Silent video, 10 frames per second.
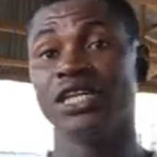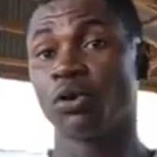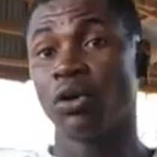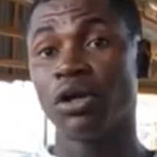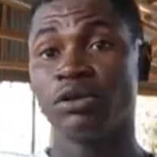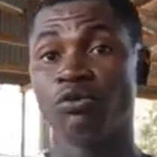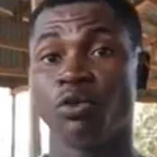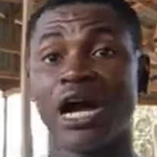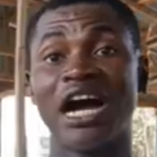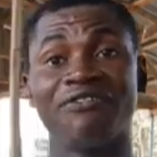The one
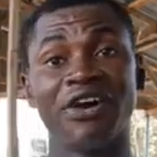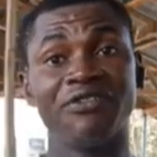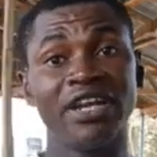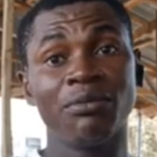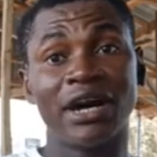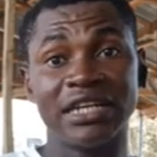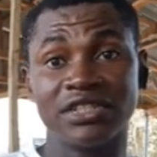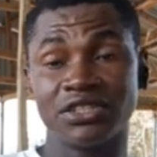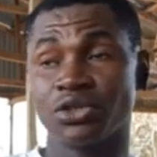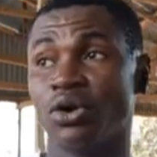we have available at
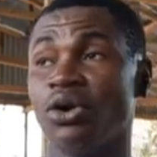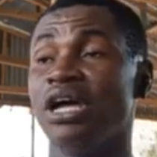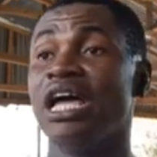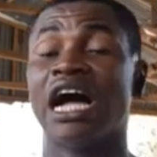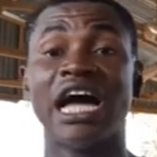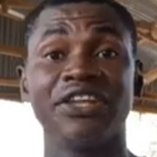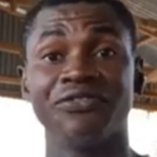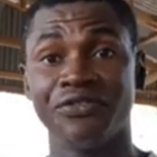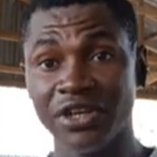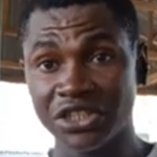the store are the
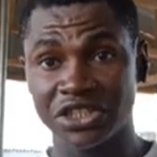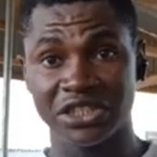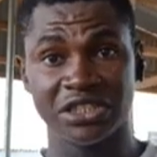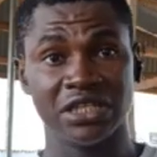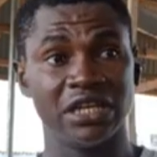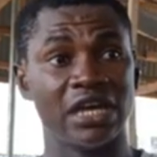fish